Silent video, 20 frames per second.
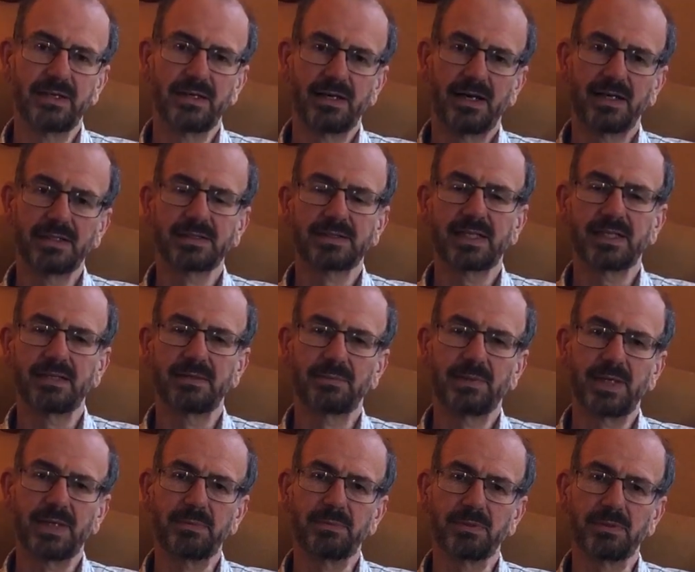I'll tell the
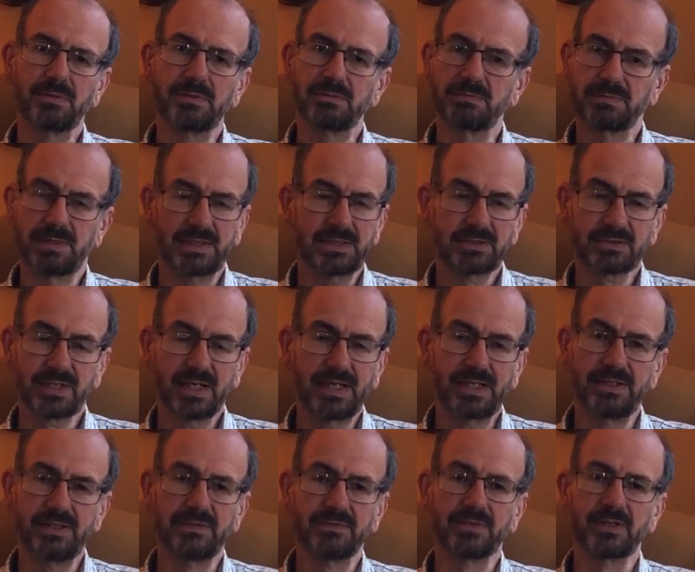people, it's
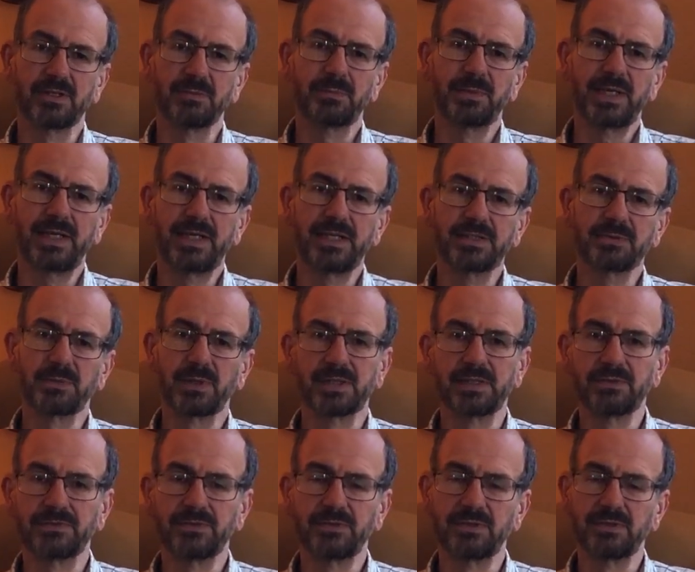great, you've got bees,
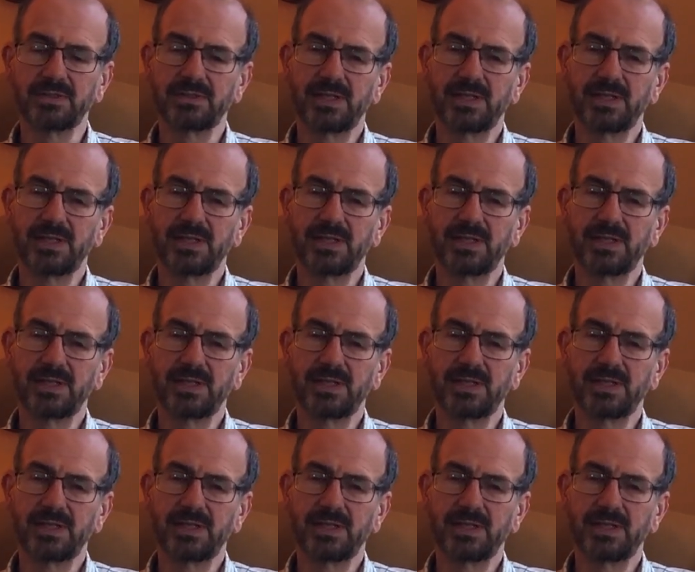wonderful,